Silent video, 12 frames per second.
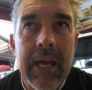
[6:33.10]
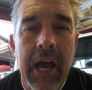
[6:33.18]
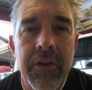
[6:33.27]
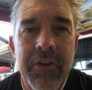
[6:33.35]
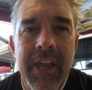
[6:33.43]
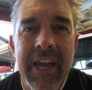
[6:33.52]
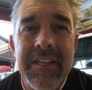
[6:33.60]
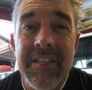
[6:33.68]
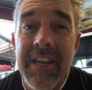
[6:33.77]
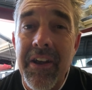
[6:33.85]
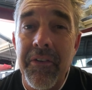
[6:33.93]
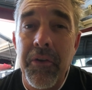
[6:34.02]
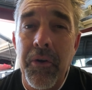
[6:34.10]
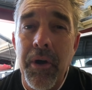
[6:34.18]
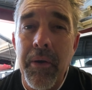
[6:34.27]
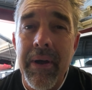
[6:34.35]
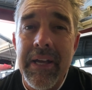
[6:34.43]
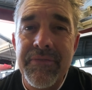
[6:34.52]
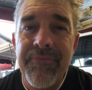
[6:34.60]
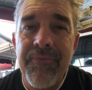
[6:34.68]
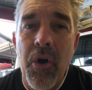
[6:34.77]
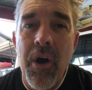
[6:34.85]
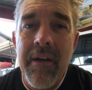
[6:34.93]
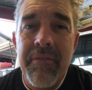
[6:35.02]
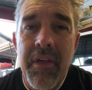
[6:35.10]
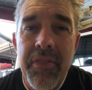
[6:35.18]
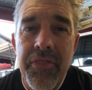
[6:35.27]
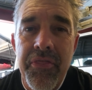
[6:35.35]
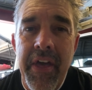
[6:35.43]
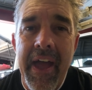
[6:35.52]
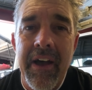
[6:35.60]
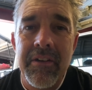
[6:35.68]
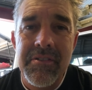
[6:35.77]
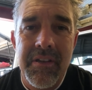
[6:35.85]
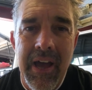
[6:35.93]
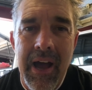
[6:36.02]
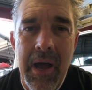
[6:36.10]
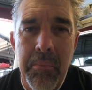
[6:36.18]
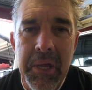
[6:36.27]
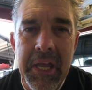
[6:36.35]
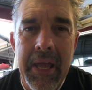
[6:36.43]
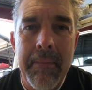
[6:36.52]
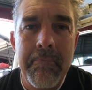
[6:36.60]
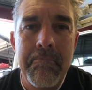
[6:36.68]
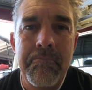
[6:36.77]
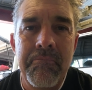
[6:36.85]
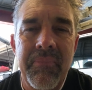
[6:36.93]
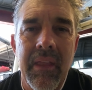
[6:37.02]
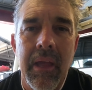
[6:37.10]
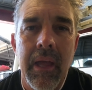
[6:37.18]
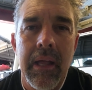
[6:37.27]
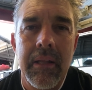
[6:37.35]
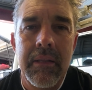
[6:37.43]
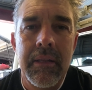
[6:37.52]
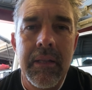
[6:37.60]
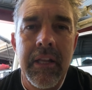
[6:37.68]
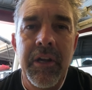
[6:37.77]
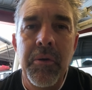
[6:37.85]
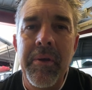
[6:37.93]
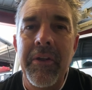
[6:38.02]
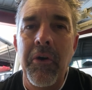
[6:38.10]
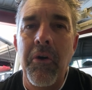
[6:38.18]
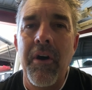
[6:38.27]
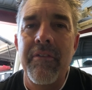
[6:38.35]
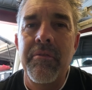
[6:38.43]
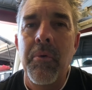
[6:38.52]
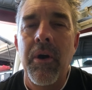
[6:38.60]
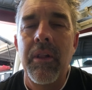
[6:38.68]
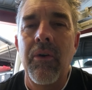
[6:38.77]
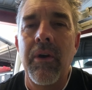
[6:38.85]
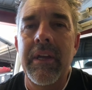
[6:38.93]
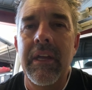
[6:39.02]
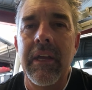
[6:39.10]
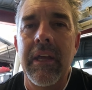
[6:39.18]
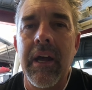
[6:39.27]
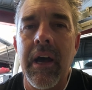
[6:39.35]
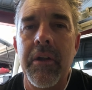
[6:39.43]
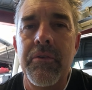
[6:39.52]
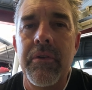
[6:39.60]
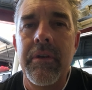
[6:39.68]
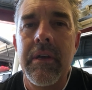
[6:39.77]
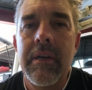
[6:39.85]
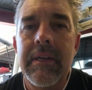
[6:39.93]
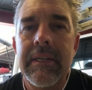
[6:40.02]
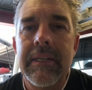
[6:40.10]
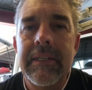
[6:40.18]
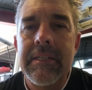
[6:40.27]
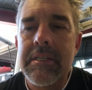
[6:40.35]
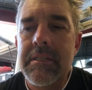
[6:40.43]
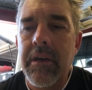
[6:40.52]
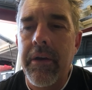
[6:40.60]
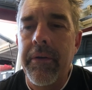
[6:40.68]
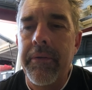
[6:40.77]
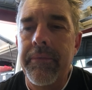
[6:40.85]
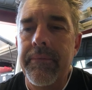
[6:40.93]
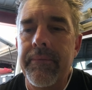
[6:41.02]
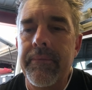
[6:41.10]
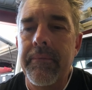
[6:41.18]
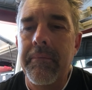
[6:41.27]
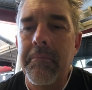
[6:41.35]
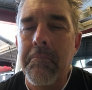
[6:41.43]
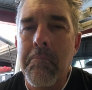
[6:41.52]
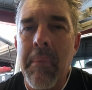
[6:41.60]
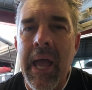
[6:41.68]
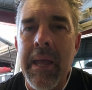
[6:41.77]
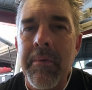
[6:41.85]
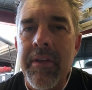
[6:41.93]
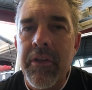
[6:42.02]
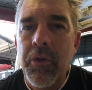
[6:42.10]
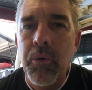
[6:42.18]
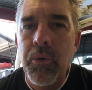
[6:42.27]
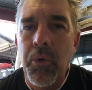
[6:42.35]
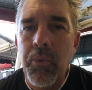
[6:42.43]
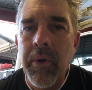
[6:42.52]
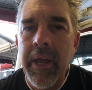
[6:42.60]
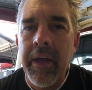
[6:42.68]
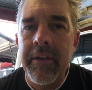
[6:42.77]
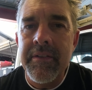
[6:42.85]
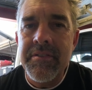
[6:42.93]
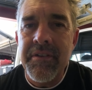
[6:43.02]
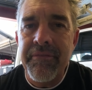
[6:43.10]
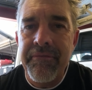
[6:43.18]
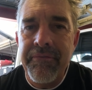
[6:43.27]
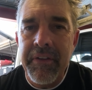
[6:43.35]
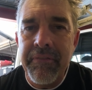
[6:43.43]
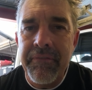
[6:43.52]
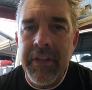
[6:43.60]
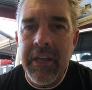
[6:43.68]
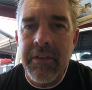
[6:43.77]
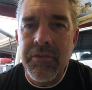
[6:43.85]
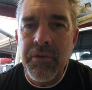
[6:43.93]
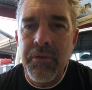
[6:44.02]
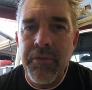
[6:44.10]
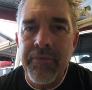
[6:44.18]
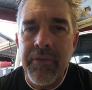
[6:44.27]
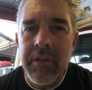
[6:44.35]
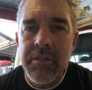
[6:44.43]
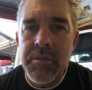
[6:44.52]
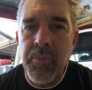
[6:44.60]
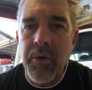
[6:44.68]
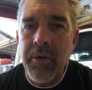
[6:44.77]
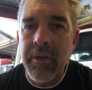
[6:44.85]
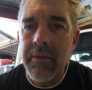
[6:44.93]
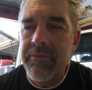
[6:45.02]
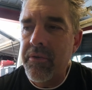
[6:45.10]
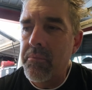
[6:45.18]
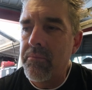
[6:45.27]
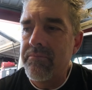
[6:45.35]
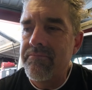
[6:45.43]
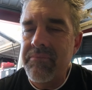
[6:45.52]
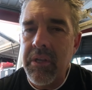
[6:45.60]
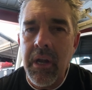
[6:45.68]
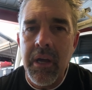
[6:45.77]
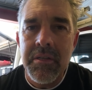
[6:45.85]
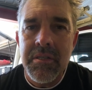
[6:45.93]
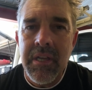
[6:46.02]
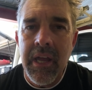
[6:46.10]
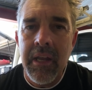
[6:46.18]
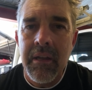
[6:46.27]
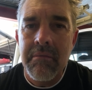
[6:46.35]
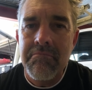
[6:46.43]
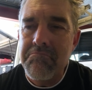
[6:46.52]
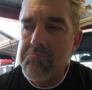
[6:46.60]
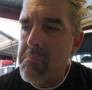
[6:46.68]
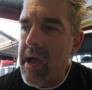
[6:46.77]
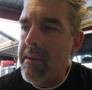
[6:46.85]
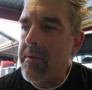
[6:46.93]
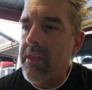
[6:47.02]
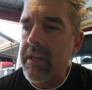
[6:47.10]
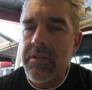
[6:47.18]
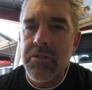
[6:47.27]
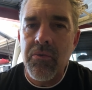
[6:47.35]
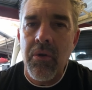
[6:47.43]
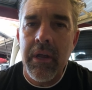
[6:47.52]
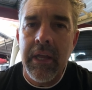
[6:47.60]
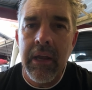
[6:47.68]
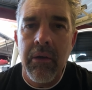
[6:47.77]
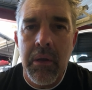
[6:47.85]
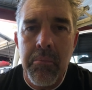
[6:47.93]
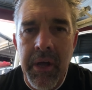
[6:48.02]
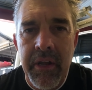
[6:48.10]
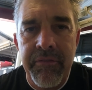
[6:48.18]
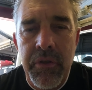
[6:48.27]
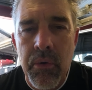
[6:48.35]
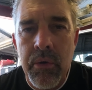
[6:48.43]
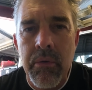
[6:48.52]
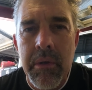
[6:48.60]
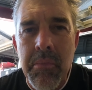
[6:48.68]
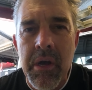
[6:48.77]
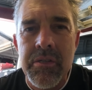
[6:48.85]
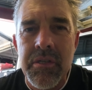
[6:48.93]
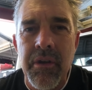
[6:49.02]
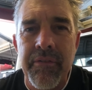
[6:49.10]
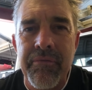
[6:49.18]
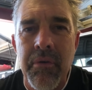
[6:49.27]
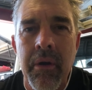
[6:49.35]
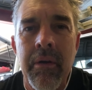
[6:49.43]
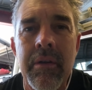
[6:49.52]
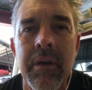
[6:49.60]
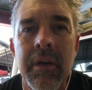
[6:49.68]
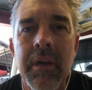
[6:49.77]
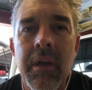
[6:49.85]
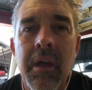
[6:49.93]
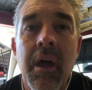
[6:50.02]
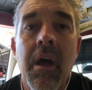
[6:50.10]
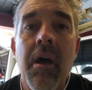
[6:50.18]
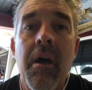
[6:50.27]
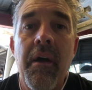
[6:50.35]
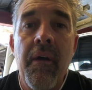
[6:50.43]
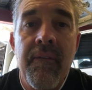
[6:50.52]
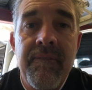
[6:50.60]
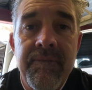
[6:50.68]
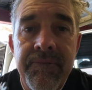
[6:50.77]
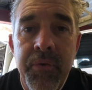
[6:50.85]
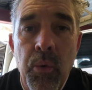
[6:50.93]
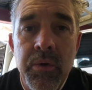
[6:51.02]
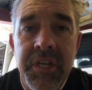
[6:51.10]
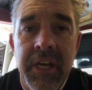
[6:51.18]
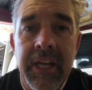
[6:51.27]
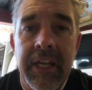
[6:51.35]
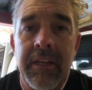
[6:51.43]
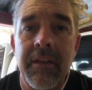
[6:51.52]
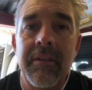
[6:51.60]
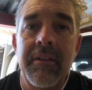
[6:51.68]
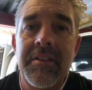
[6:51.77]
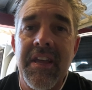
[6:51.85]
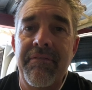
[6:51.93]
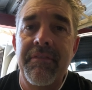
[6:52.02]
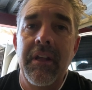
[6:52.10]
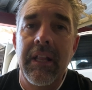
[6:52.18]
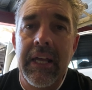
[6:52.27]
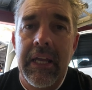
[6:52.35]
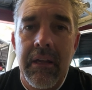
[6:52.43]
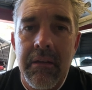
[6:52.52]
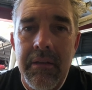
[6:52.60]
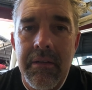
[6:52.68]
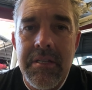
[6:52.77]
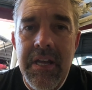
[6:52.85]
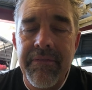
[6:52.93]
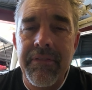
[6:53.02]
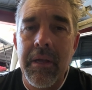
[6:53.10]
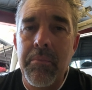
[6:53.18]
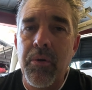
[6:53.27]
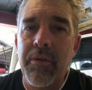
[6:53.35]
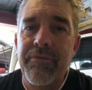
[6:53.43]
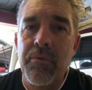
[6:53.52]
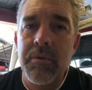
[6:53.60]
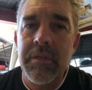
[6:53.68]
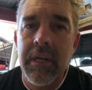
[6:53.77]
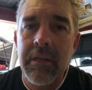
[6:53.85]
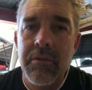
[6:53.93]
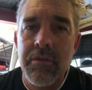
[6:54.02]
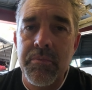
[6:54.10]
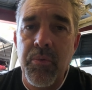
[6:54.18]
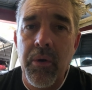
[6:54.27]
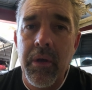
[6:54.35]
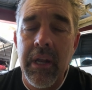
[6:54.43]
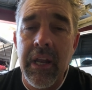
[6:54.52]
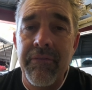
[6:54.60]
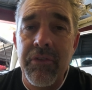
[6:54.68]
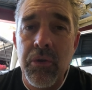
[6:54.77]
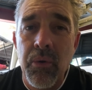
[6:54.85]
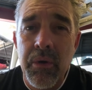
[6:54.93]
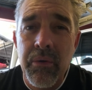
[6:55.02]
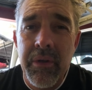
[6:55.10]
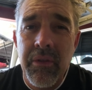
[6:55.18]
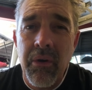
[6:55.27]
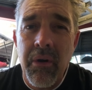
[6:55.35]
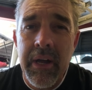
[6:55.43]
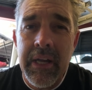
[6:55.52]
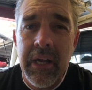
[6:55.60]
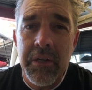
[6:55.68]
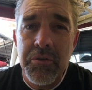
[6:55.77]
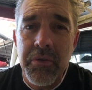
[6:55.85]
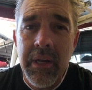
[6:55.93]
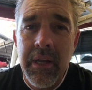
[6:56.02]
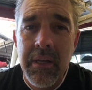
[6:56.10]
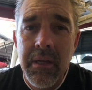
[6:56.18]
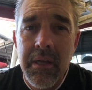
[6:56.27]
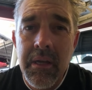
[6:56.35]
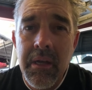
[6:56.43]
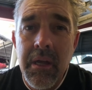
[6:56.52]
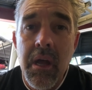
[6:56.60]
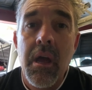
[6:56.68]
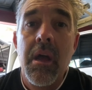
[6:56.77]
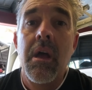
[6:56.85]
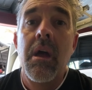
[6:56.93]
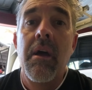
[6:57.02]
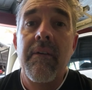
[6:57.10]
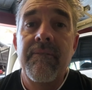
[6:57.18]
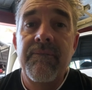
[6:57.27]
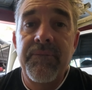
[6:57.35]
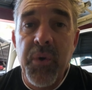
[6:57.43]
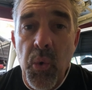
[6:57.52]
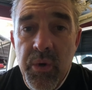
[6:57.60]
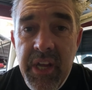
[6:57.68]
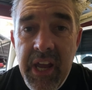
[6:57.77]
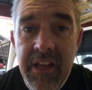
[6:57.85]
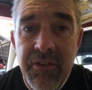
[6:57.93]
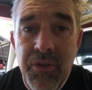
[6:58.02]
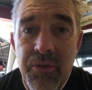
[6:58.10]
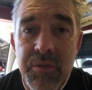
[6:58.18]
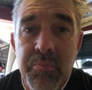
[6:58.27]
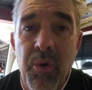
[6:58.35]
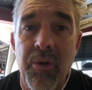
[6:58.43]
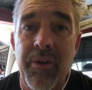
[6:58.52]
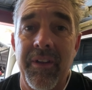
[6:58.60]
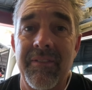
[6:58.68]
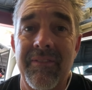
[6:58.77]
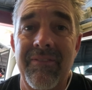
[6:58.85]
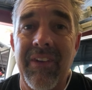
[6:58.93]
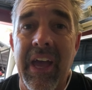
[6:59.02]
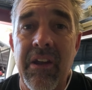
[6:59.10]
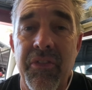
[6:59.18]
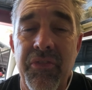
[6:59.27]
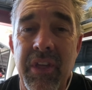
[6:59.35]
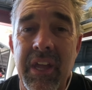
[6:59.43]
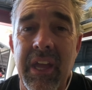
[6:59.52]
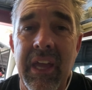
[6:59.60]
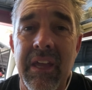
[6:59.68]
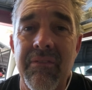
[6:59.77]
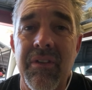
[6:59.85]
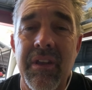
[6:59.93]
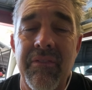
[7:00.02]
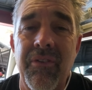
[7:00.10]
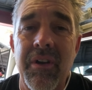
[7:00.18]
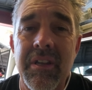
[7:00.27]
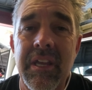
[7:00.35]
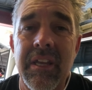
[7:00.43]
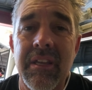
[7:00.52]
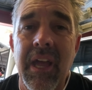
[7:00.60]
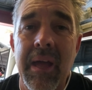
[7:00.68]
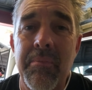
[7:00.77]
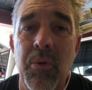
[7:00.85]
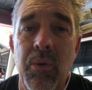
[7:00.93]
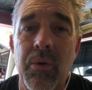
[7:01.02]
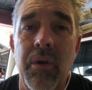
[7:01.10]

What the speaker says: 100 k's an hour on the highway is 5,000 RPM. Little bit high for my liking at 100. So maybe the good all-rounders a 15-tooth front sprocket from, standard. Maybe that is the right gearing. But if you're doing mostly off-road, 14, definitely. Definitely put a 14-tooth sprocket. And if you're doing the high country, 14-tooth sprocket. And I think even if I did Cape York,